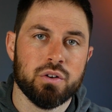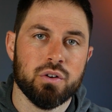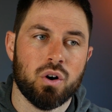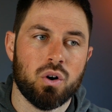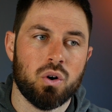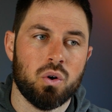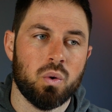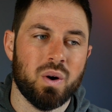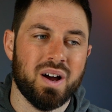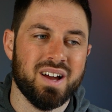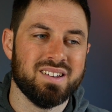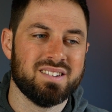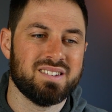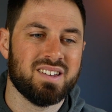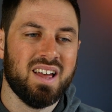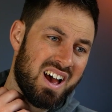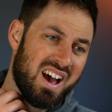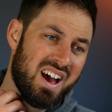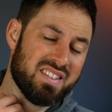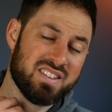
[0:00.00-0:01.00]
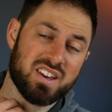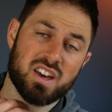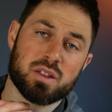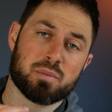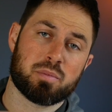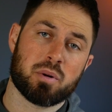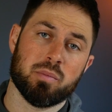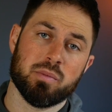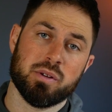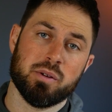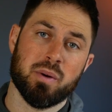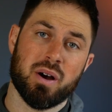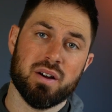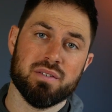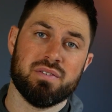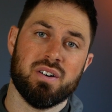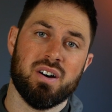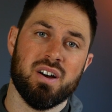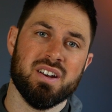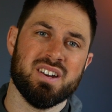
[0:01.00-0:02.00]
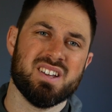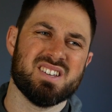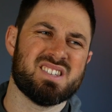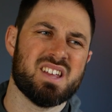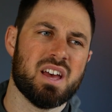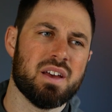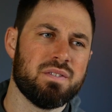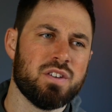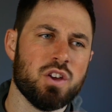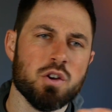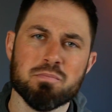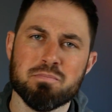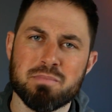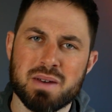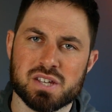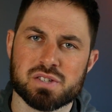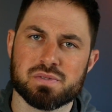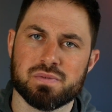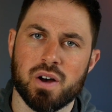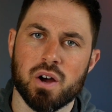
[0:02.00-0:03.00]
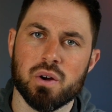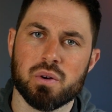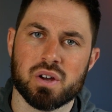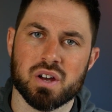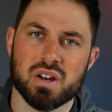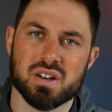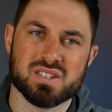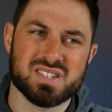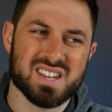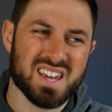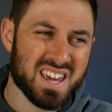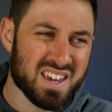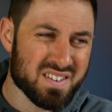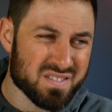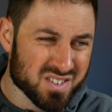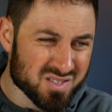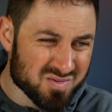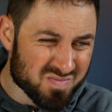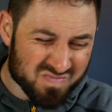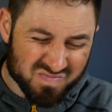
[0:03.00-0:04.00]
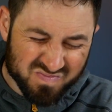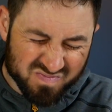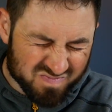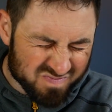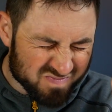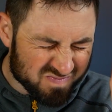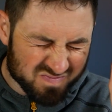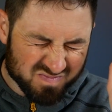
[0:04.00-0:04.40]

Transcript: not always. And the other problem you might find is that if you misfocus, even